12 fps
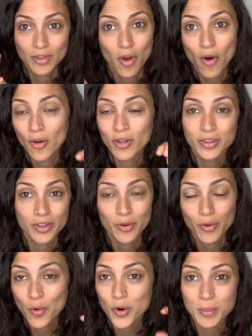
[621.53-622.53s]
all the
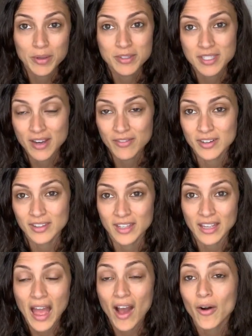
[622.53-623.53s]
hormones and
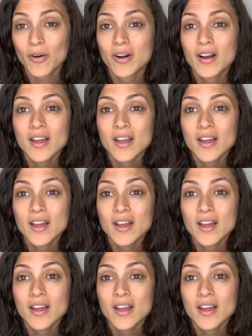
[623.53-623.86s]
everything out,